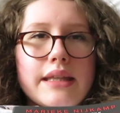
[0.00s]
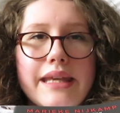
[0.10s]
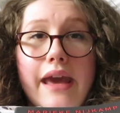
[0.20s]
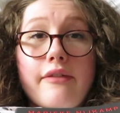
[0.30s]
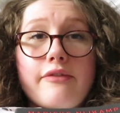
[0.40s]

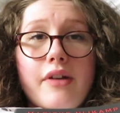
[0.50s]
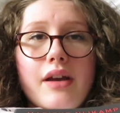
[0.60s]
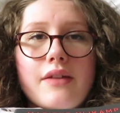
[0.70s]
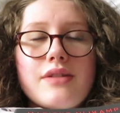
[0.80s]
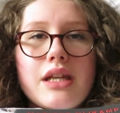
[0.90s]
Yeah,
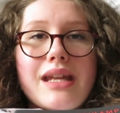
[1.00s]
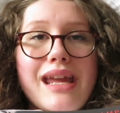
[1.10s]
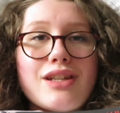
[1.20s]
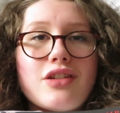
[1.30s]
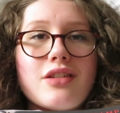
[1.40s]
5
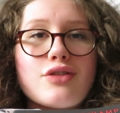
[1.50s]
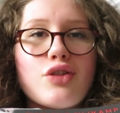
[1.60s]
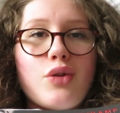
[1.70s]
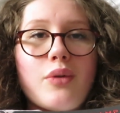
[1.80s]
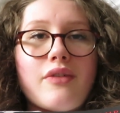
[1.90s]
teenagers
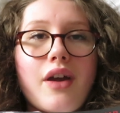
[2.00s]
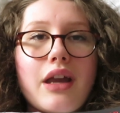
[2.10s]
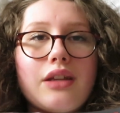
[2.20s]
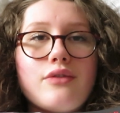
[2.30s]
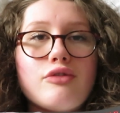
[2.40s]
who have
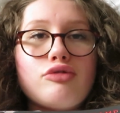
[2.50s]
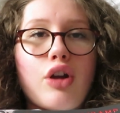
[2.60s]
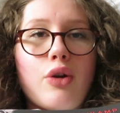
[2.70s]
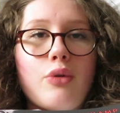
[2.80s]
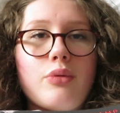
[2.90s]
kind of
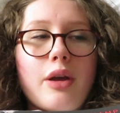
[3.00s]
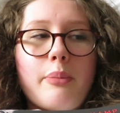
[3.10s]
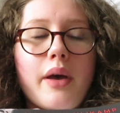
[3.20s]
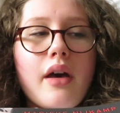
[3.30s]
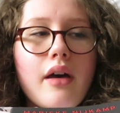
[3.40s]
grown
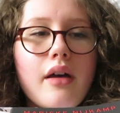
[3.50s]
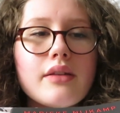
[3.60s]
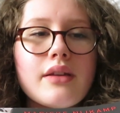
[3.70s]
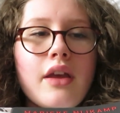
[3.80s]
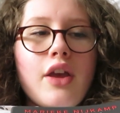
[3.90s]

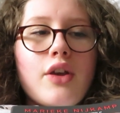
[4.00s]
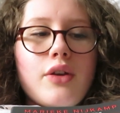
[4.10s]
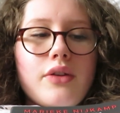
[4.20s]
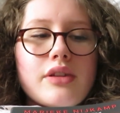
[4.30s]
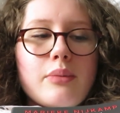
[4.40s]
apart,
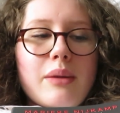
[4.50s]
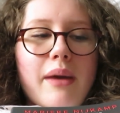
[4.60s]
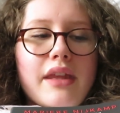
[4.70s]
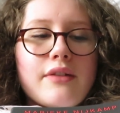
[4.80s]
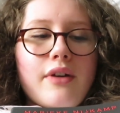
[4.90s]
who used to be
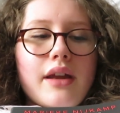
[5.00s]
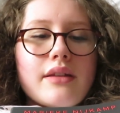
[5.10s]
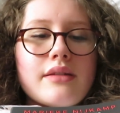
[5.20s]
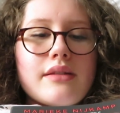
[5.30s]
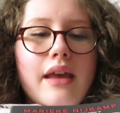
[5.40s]
best
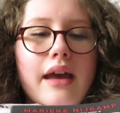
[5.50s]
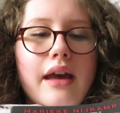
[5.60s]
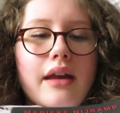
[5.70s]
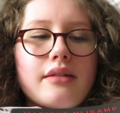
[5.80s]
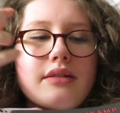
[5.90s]
friends,
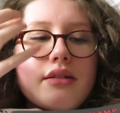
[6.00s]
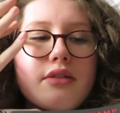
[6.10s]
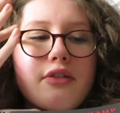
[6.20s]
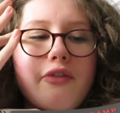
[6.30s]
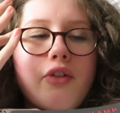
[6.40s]

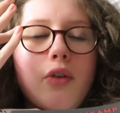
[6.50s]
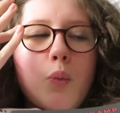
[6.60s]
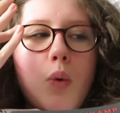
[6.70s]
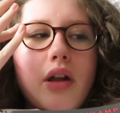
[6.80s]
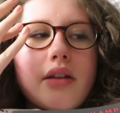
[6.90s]
and for
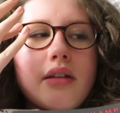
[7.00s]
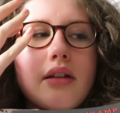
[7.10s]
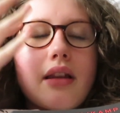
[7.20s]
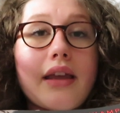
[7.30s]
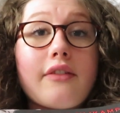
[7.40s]

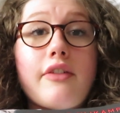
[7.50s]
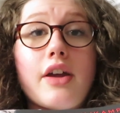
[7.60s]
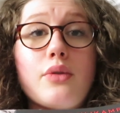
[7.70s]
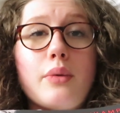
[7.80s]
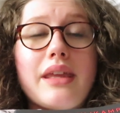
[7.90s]
one like
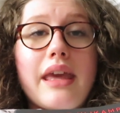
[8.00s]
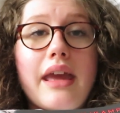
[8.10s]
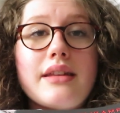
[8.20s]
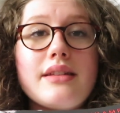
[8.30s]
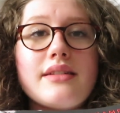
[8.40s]
final
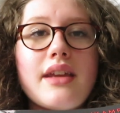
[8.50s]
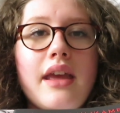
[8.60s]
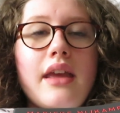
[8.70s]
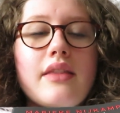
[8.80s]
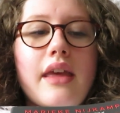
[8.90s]
weekend
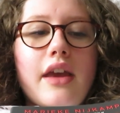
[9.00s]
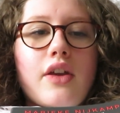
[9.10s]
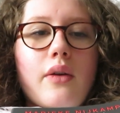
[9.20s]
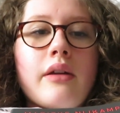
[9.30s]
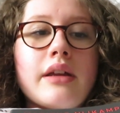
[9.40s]
they're
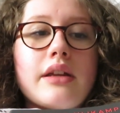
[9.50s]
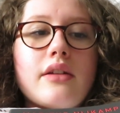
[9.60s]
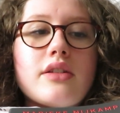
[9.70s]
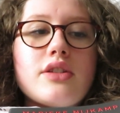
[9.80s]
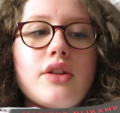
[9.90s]

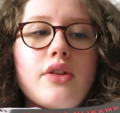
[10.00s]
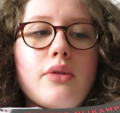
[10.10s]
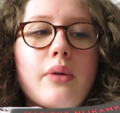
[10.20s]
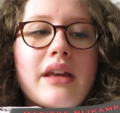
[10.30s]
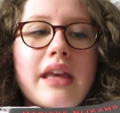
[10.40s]
going
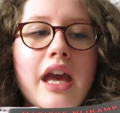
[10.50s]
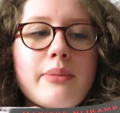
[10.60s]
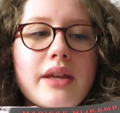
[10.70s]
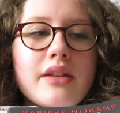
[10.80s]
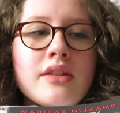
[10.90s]
to a
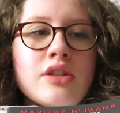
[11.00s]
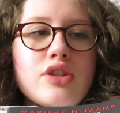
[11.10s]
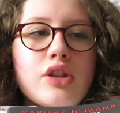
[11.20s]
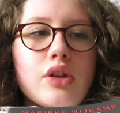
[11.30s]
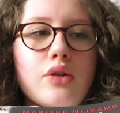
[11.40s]
cabin
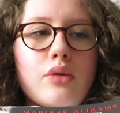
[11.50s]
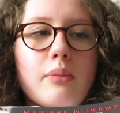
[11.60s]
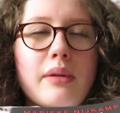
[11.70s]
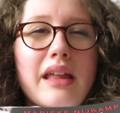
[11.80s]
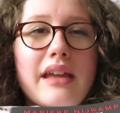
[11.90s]

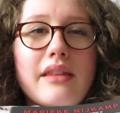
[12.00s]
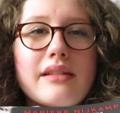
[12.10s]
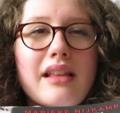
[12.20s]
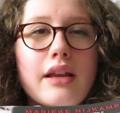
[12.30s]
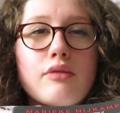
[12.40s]
to play
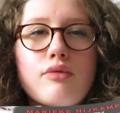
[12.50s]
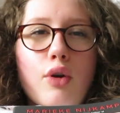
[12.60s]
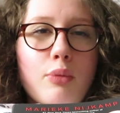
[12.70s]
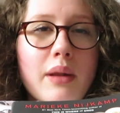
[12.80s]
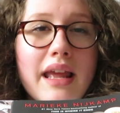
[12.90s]
this like
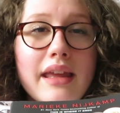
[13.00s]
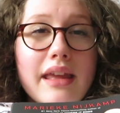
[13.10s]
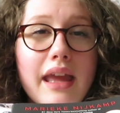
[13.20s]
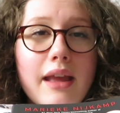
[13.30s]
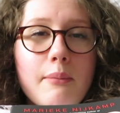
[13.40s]

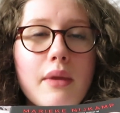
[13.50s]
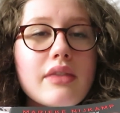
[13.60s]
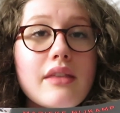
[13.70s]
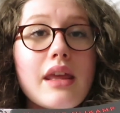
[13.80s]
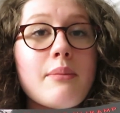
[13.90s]
role-playing game
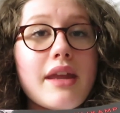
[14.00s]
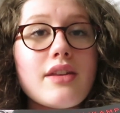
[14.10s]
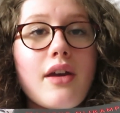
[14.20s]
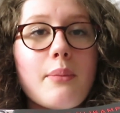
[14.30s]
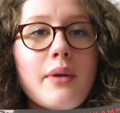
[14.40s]
that they
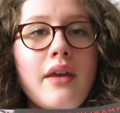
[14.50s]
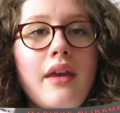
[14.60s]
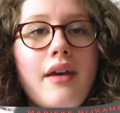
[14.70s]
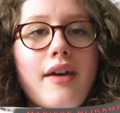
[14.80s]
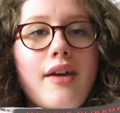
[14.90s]
made up,
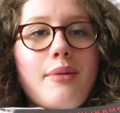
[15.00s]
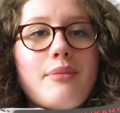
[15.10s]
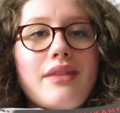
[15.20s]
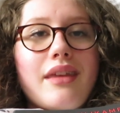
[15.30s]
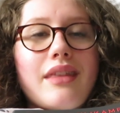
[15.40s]

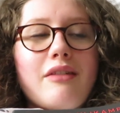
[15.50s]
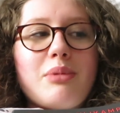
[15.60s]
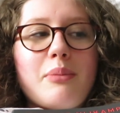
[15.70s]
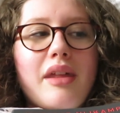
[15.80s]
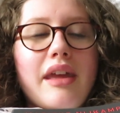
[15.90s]
that they've
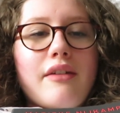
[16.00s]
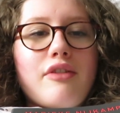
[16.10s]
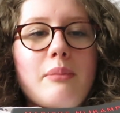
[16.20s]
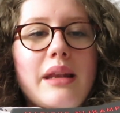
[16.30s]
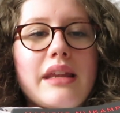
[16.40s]
been playing
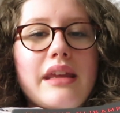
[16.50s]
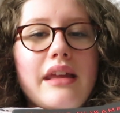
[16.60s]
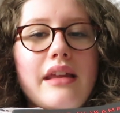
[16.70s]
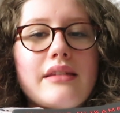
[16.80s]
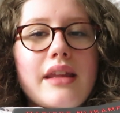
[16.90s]
for many
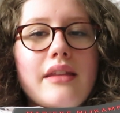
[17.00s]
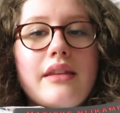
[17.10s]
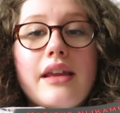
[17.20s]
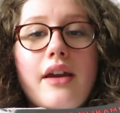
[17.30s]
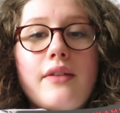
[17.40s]
years,
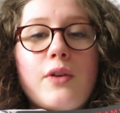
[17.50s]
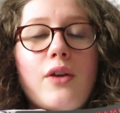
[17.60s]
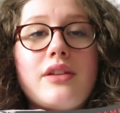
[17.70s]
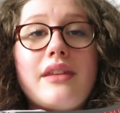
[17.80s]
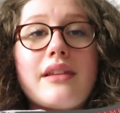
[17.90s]
and they kind of
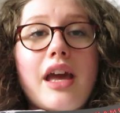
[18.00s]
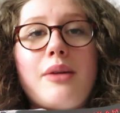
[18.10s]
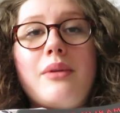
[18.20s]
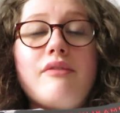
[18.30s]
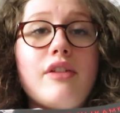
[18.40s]
go to this
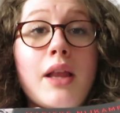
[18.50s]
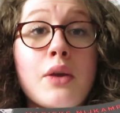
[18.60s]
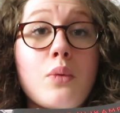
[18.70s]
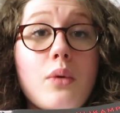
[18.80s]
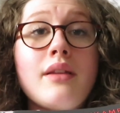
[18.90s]
cabin for
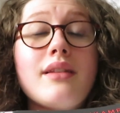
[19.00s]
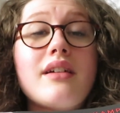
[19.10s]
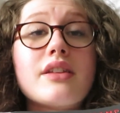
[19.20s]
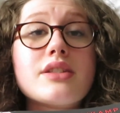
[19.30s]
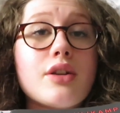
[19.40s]
like one
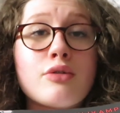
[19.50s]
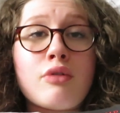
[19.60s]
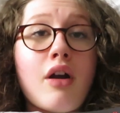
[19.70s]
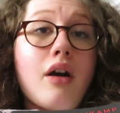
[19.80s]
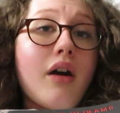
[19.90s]
last
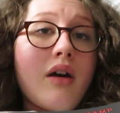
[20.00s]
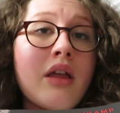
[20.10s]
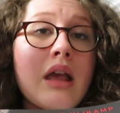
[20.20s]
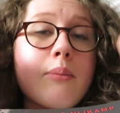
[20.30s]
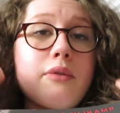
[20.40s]
hurrah
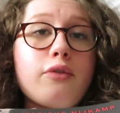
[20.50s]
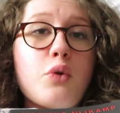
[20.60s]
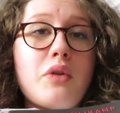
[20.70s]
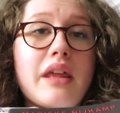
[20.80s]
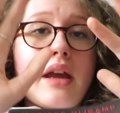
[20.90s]

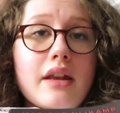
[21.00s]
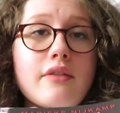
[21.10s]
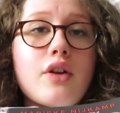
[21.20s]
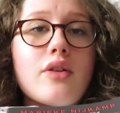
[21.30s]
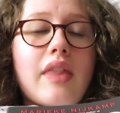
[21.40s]
before they kind
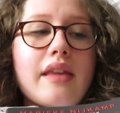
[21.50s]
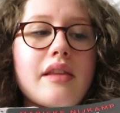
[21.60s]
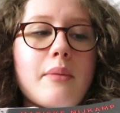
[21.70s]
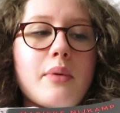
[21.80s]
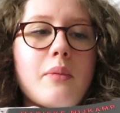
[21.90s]
of go their
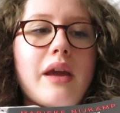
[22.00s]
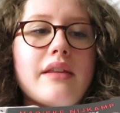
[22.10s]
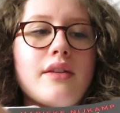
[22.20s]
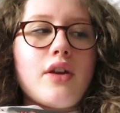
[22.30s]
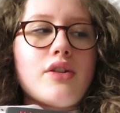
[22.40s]
separate
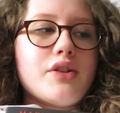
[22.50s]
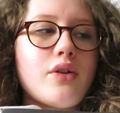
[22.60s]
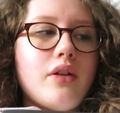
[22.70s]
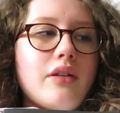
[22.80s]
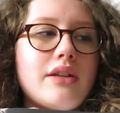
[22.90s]
ways and go to
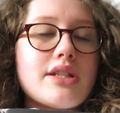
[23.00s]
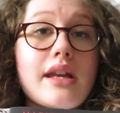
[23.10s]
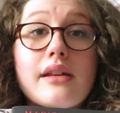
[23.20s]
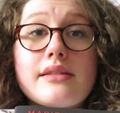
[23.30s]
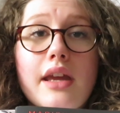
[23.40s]
college,
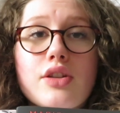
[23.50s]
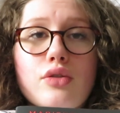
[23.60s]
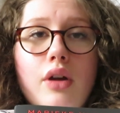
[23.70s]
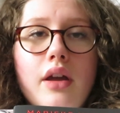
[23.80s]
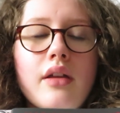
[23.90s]

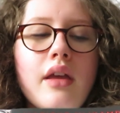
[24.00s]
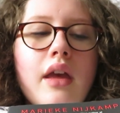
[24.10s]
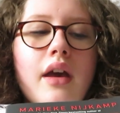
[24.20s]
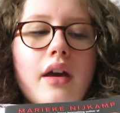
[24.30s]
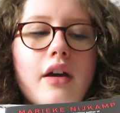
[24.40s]
etc.
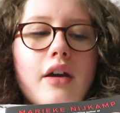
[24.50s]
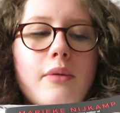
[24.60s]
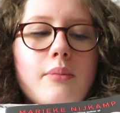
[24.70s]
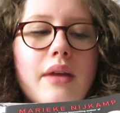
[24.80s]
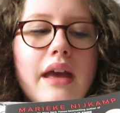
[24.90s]

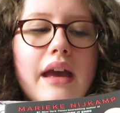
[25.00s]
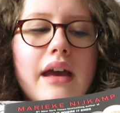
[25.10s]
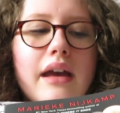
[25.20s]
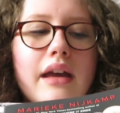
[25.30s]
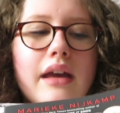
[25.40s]

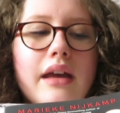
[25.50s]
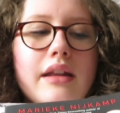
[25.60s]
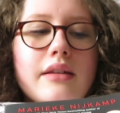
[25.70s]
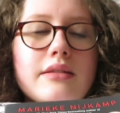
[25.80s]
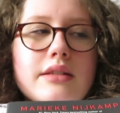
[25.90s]

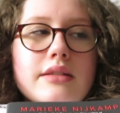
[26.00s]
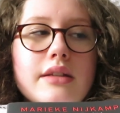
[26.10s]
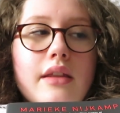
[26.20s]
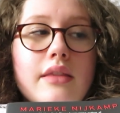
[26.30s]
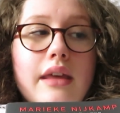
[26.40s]
And
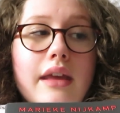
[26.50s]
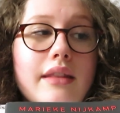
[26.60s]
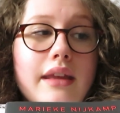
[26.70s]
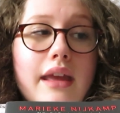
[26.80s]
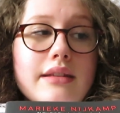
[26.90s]

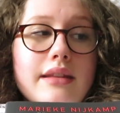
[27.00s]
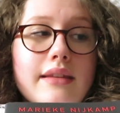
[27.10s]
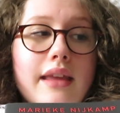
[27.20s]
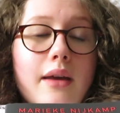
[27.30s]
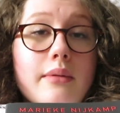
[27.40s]
then they get to
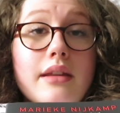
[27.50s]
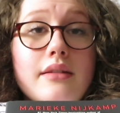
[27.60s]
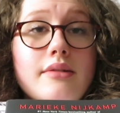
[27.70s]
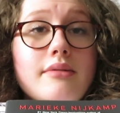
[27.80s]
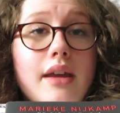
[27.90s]
this
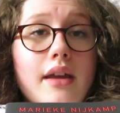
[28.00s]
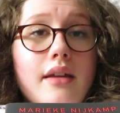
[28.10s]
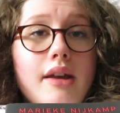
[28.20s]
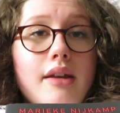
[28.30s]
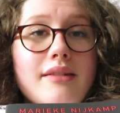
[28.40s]
cabin
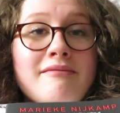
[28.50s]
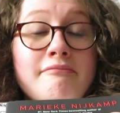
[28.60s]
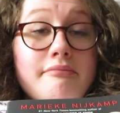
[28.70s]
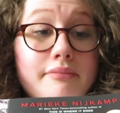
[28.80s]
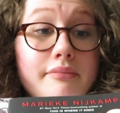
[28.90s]

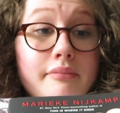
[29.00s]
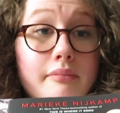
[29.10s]
and